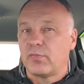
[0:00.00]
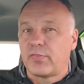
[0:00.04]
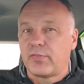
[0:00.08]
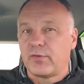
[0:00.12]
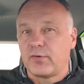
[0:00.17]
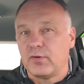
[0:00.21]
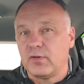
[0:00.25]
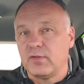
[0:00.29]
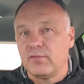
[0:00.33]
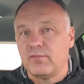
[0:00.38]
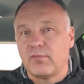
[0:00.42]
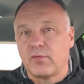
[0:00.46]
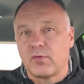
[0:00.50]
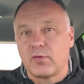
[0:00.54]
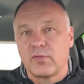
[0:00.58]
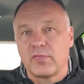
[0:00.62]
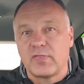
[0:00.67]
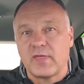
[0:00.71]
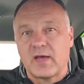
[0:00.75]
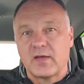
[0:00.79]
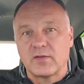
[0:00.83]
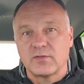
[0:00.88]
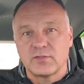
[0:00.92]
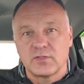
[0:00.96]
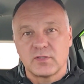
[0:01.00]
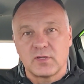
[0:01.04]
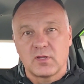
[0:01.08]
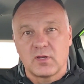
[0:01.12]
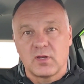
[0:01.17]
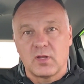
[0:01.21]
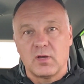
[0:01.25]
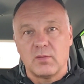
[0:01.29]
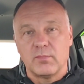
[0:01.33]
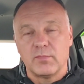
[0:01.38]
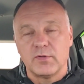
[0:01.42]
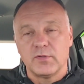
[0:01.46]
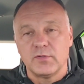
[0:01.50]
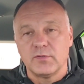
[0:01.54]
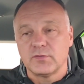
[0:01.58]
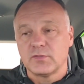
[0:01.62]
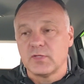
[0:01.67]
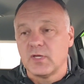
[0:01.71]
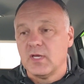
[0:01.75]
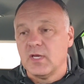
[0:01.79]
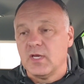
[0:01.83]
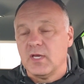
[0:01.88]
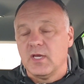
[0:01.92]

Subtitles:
34,000 kilometers?